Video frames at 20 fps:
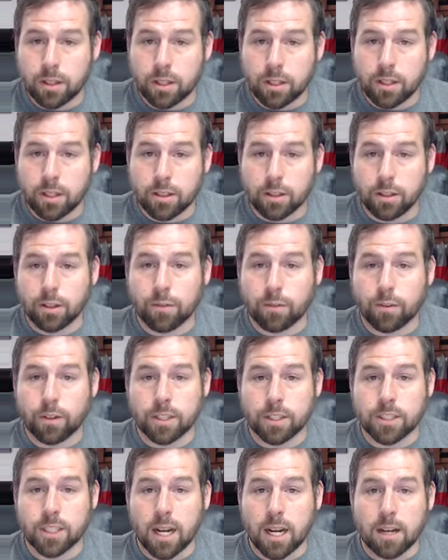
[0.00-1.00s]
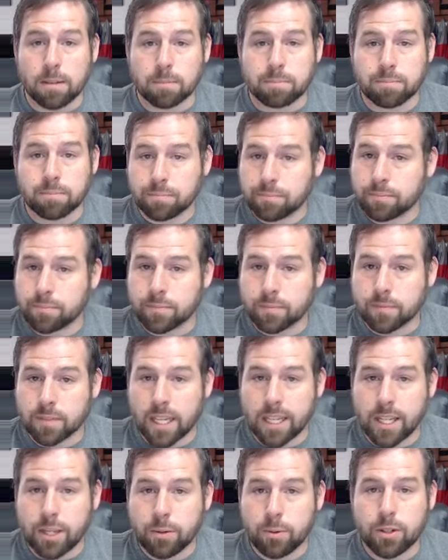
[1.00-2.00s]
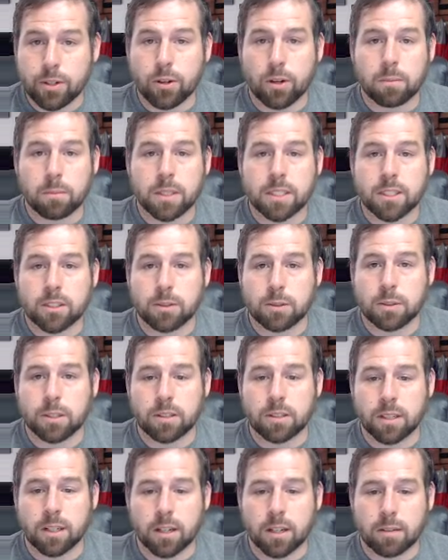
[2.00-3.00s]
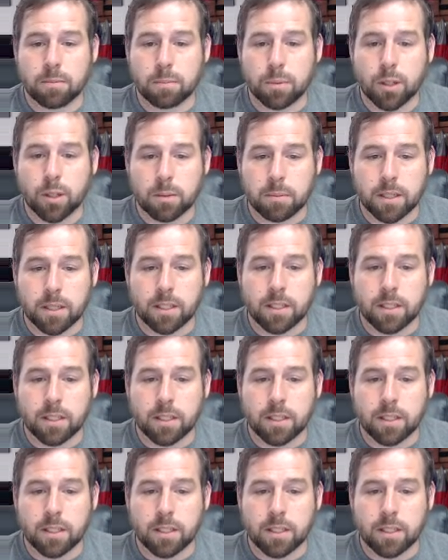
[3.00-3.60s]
look for a job like you would normally do during unemployment.